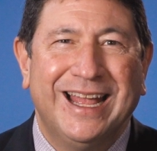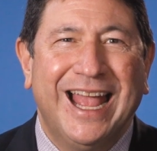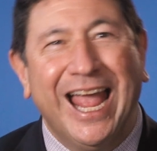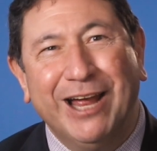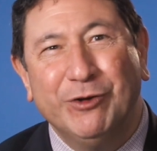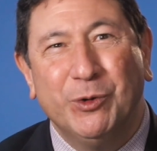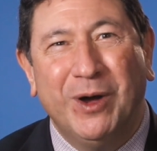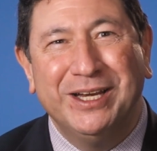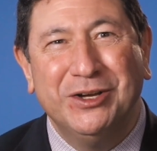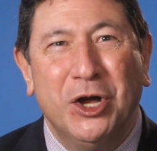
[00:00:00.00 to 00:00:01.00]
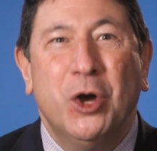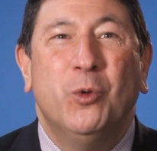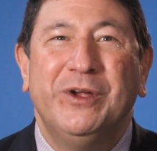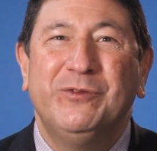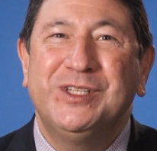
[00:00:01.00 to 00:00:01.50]
Hey everyone,
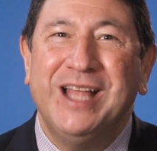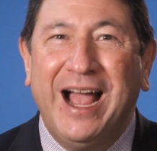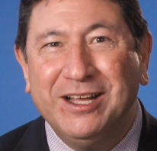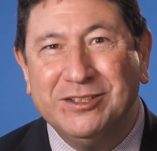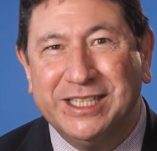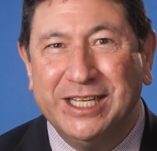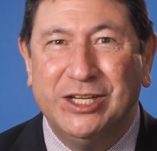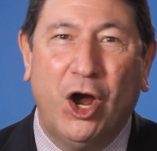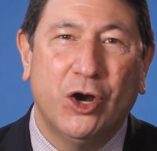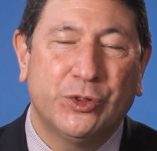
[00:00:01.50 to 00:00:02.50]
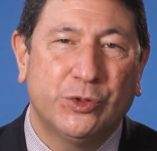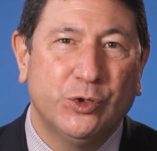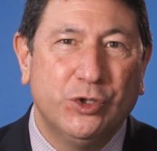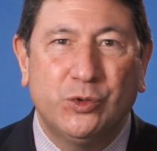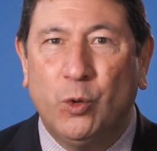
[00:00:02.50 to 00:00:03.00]
we've dialed in our
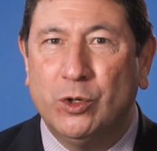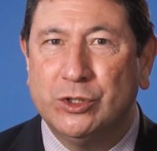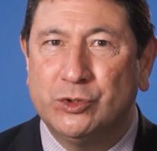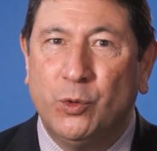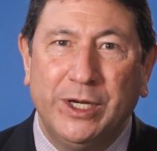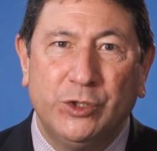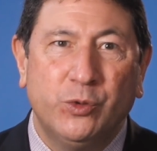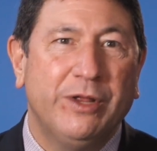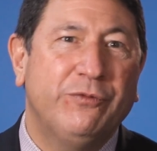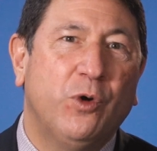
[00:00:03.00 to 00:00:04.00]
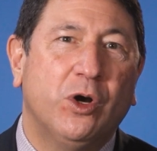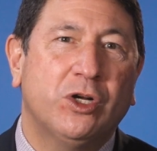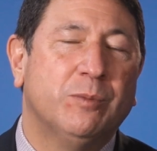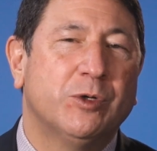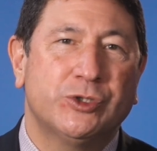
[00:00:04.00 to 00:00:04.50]
third quarter 2024
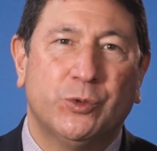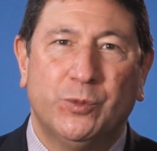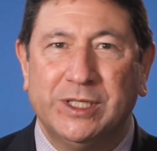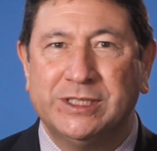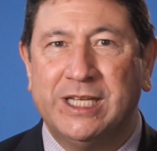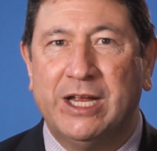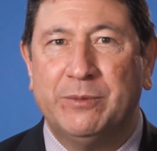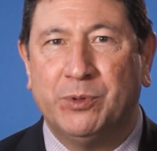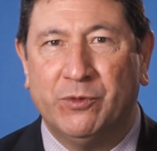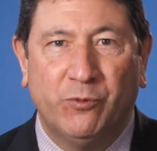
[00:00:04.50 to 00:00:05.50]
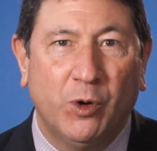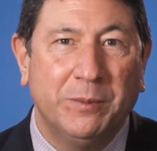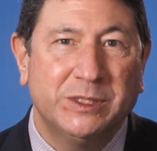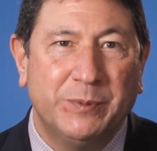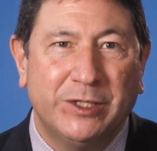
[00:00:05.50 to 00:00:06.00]
commercial real estate
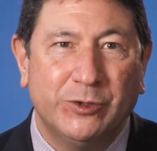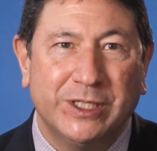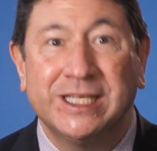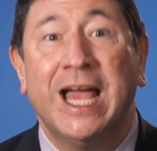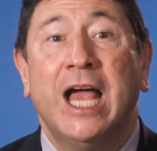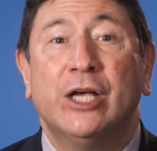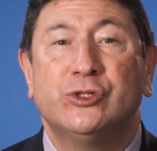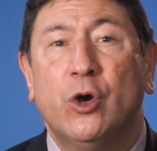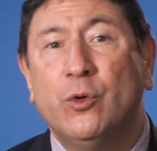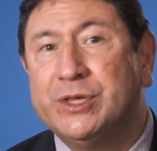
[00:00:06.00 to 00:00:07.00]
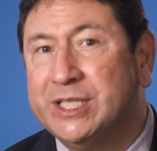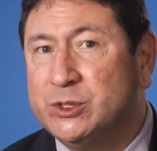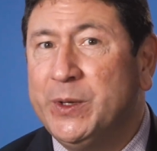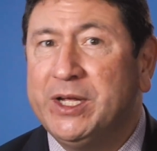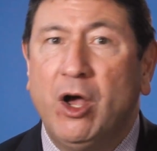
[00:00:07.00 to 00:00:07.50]
performance metrics. So
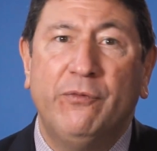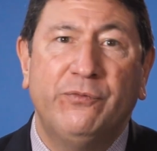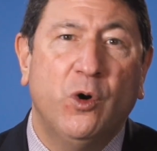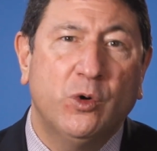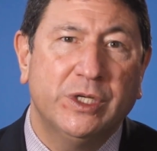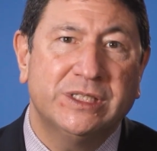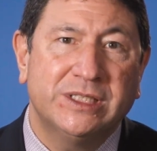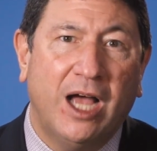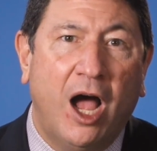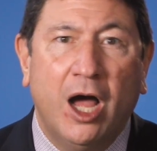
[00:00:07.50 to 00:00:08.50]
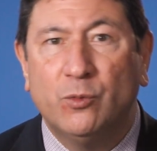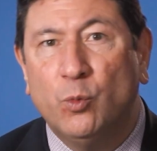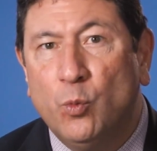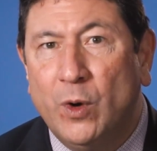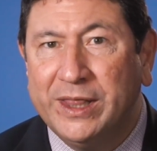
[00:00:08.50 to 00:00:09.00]
this week I'll focus
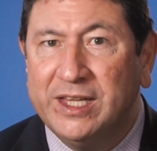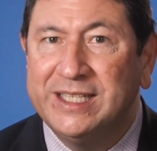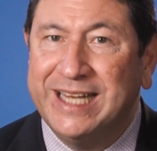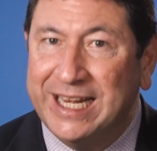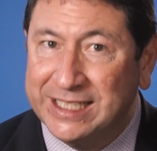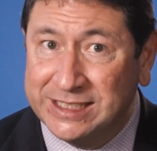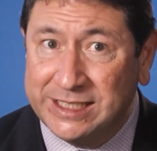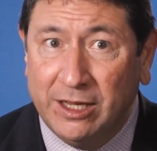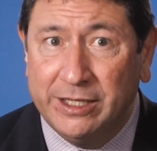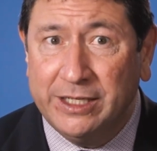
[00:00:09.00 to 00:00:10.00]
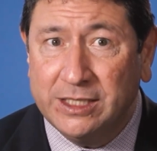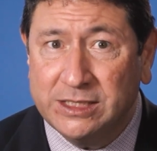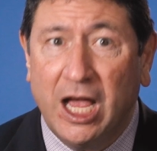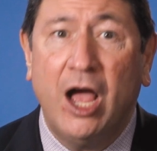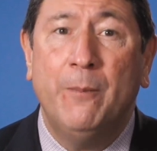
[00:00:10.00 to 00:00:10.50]
on what the data is telling
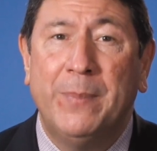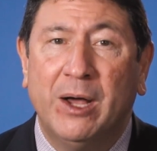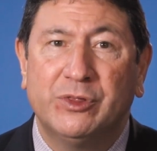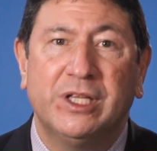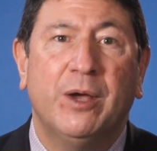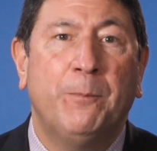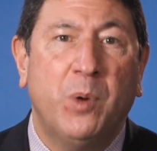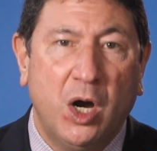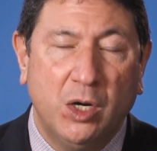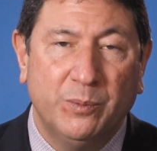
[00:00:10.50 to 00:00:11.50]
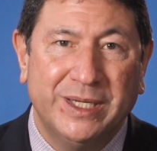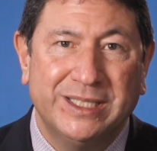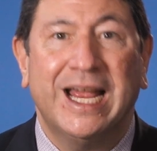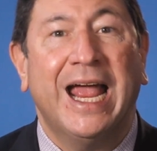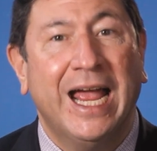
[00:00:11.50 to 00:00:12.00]
us about the
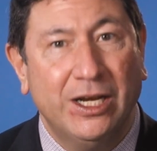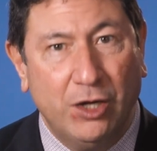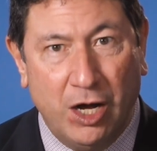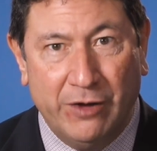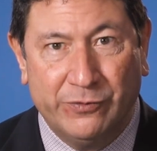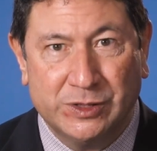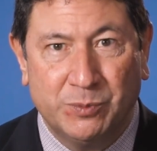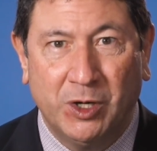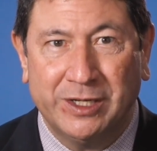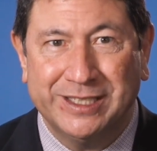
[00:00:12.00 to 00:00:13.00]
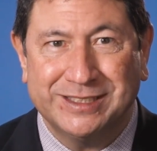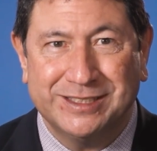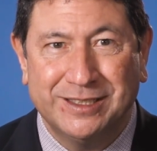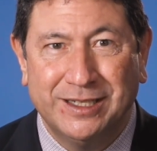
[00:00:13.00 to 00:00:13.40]
apartment and office markets.